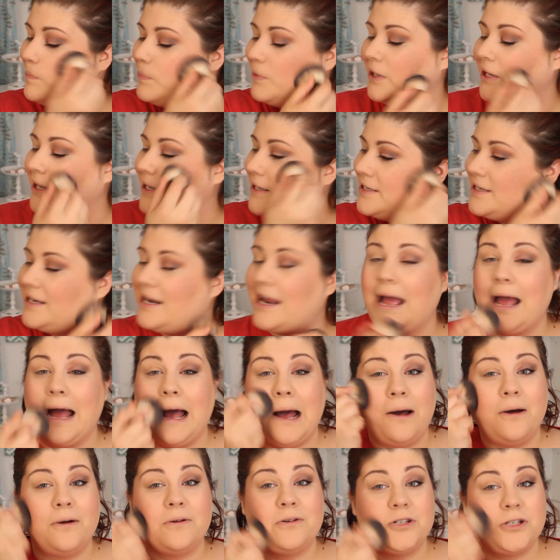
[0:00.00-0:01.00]
blend it
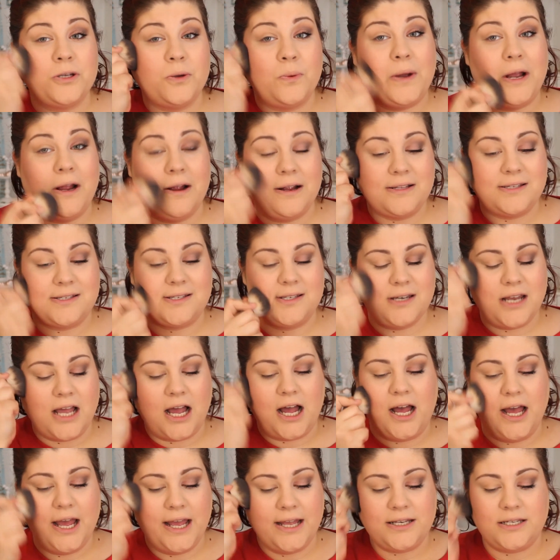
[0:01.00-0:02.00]
out to where it's
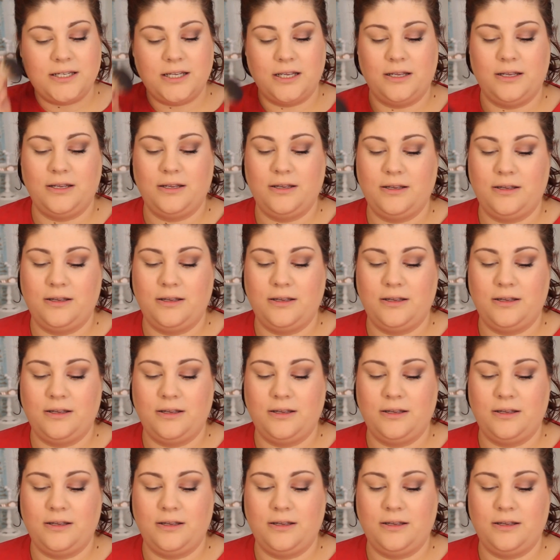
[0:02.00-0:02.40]
not